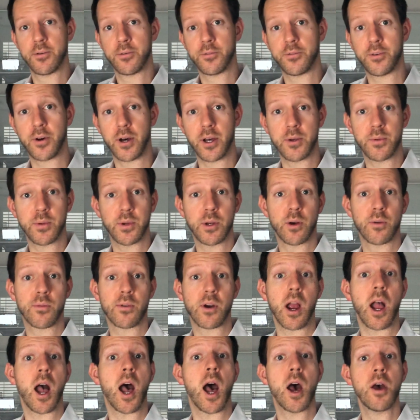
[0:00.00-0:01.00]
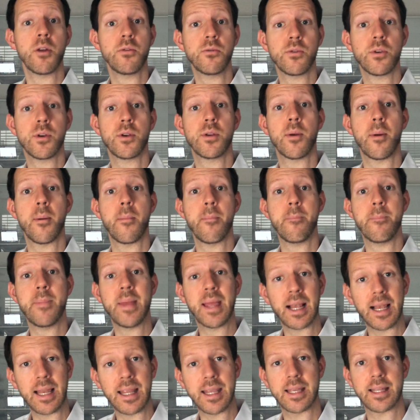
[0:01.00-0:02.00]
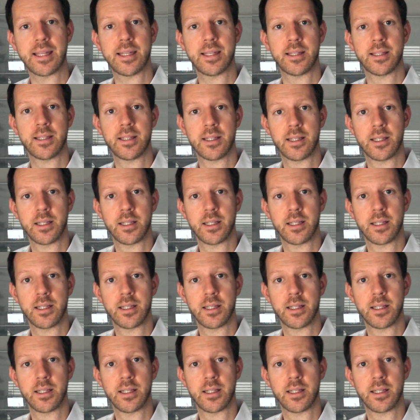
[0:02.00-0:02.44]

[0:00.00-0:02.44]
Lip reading: fund with over $100 billion